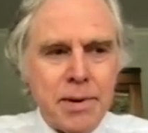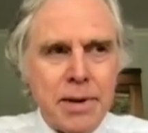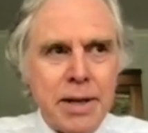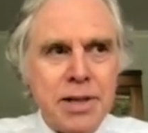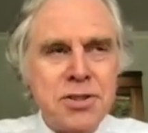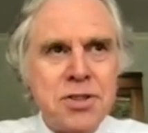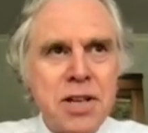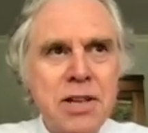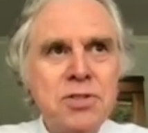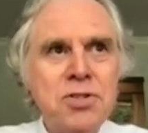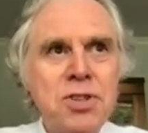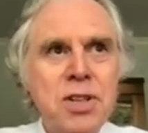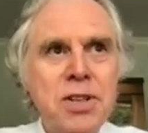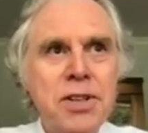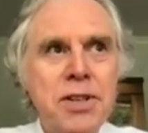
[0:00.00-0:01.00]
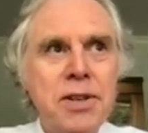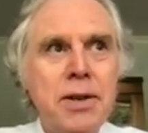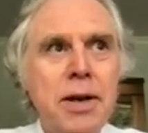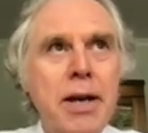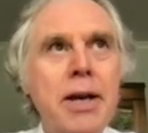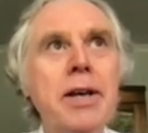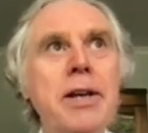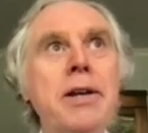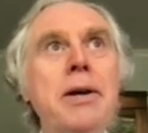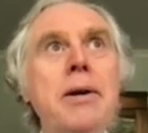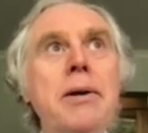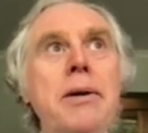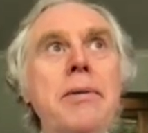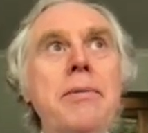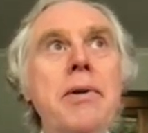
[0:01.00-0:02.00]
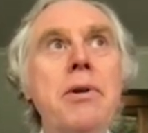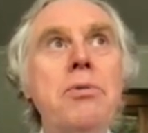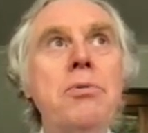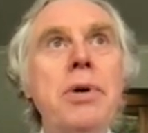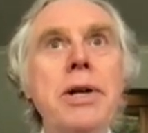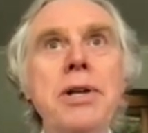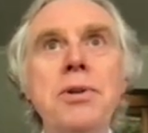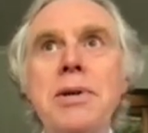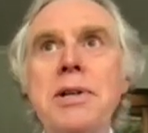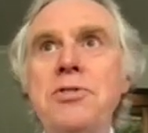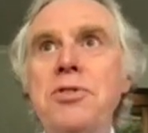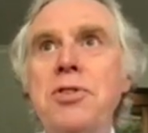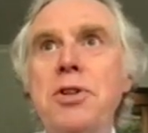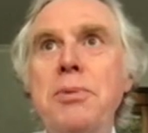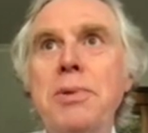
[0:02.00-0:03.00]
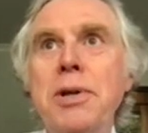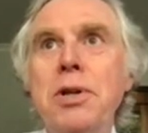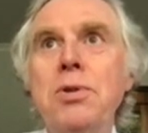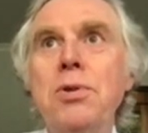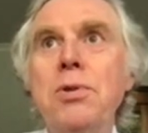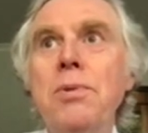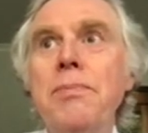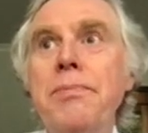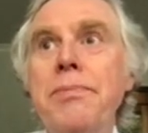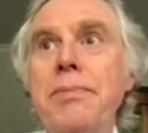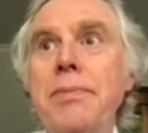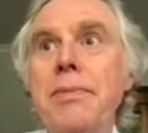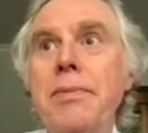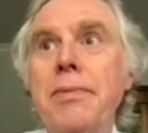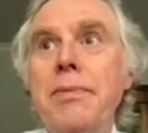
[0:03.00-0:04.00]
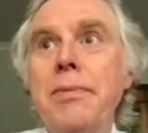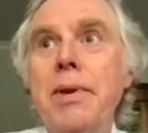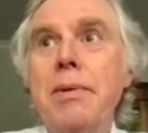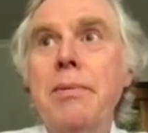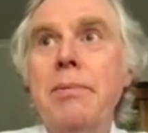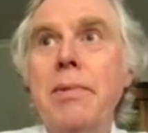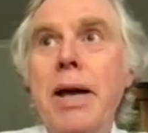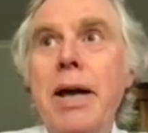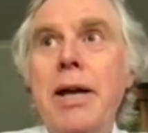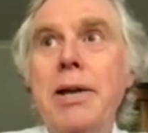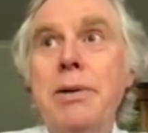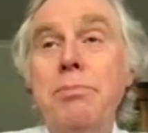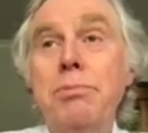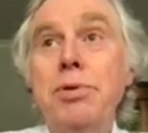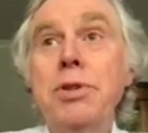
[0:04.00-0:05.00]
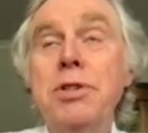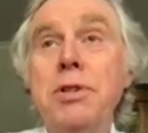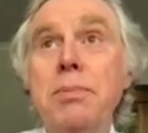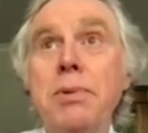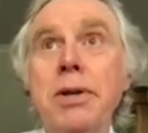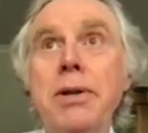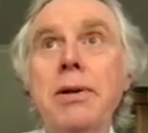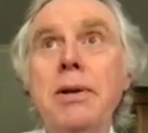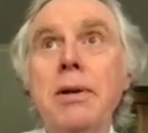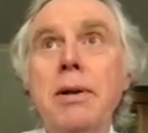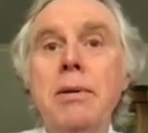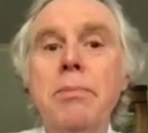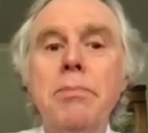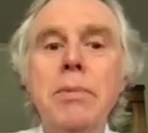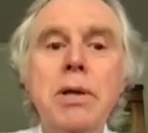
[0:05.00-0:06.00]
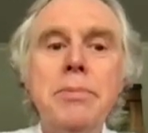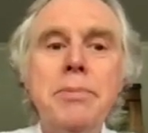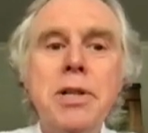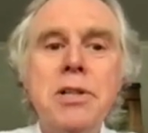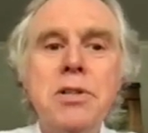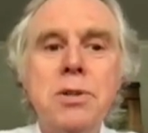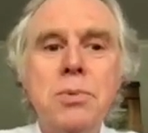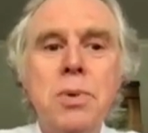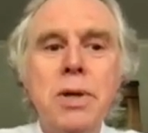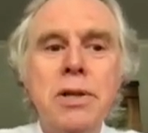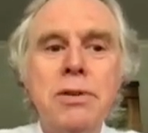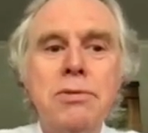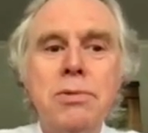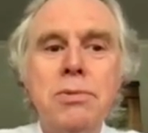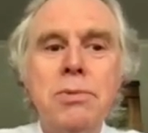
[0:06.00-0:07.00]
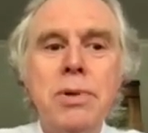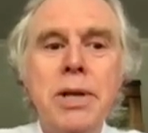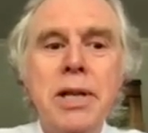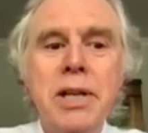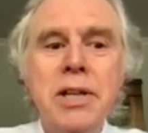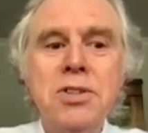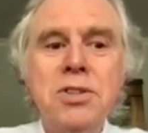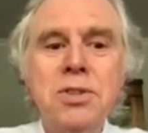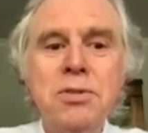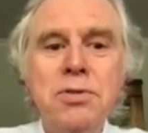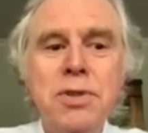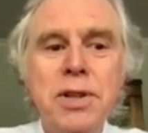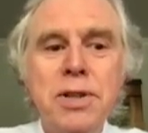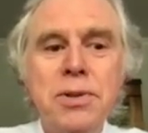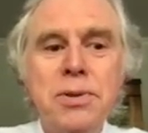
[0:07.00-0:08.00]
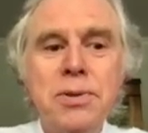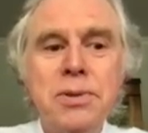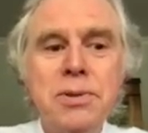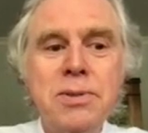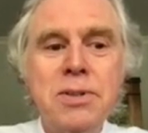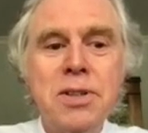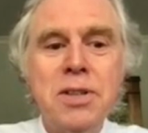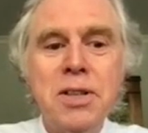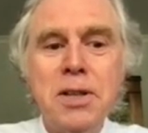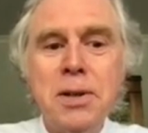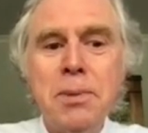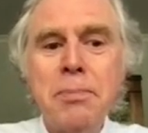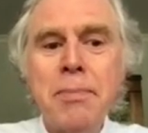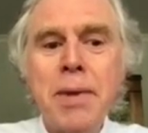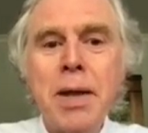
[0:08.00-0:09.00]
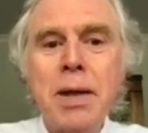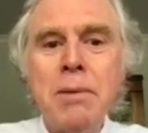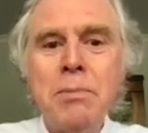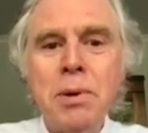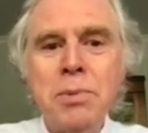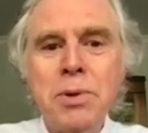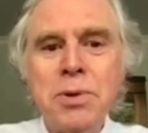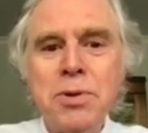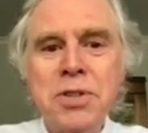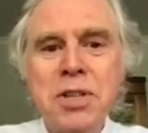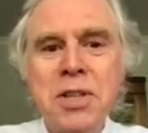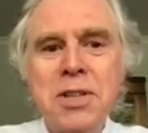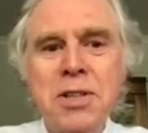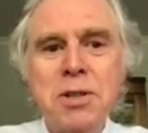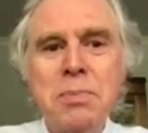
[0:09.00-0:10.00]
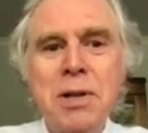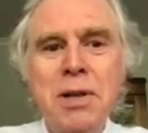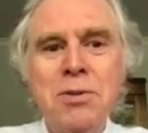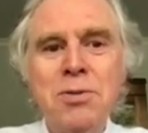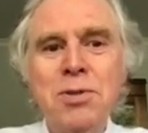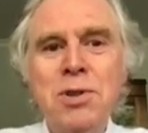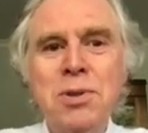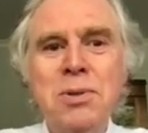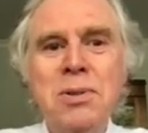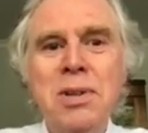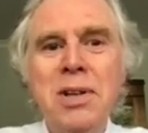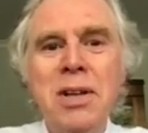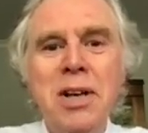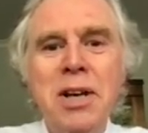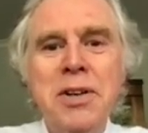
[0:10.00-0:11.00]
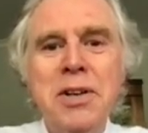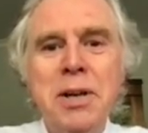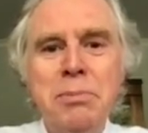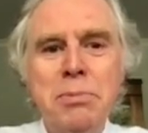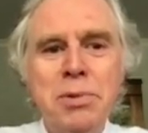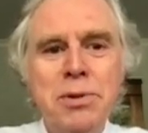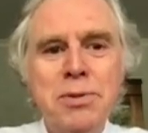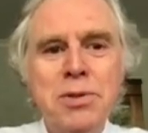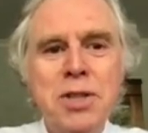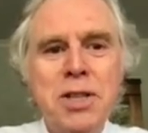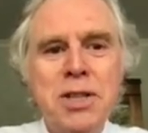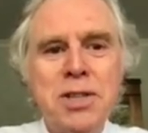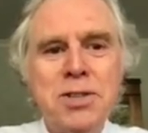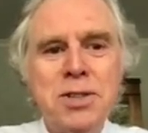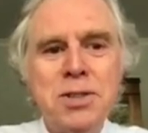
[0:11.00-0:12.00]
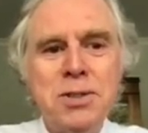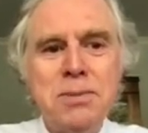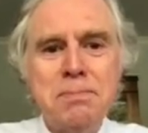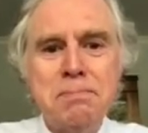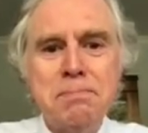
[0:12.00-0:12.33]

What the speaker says: essentially a radioastronomical and principally millimeter wave radiation field today, but we'll see it's been through a number of changes.